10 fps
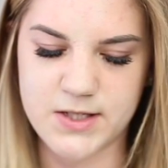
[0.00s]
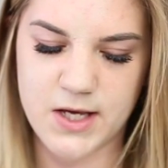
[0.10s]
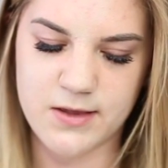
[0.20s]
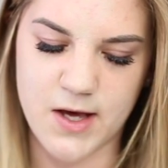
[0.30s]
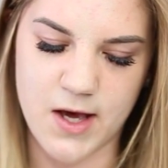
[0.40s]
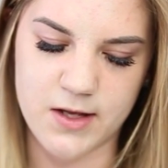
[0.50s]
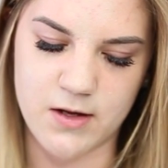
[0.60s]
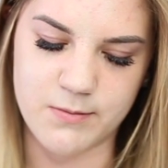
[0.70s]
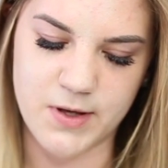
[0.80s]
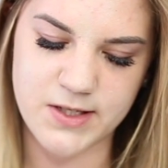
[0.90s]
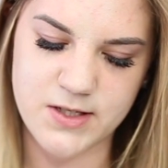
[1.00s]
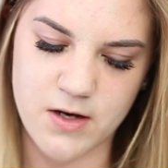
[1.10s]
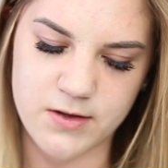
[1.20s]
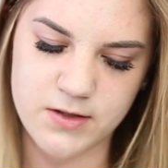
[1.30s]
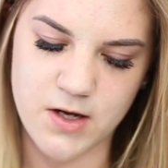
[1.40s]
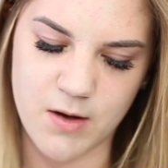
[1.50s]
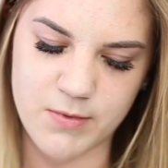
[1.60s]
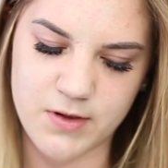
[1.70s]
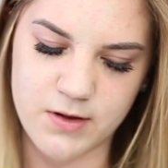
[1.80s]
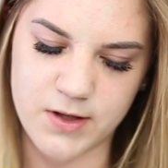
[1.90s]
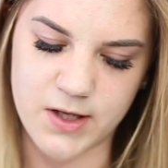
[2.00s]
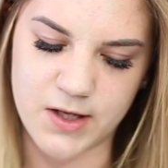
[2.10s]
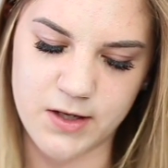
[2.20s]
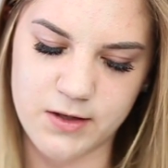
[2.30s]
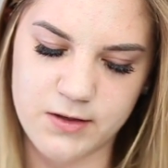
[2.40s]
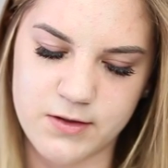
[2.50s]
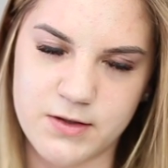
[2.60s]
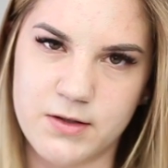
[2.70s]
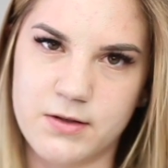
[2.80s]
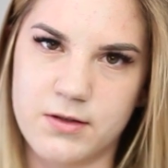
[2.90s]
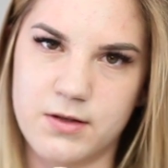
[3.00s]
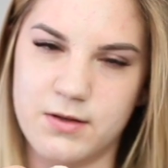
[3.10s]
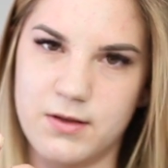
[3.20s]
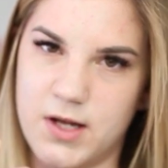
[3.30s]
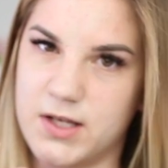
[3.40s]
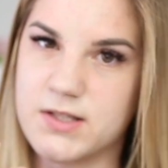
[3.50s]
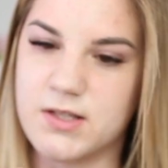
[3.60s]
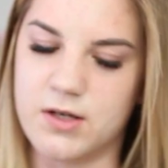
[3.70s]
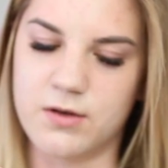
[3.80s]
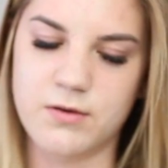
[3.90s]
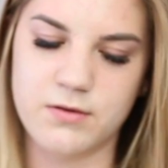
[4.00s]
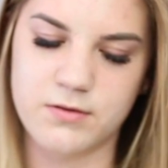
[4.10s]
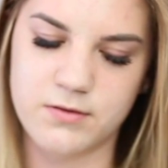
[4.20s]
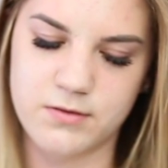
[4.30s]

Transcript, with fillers: take that and I'll mix it on the top of the lid, like so.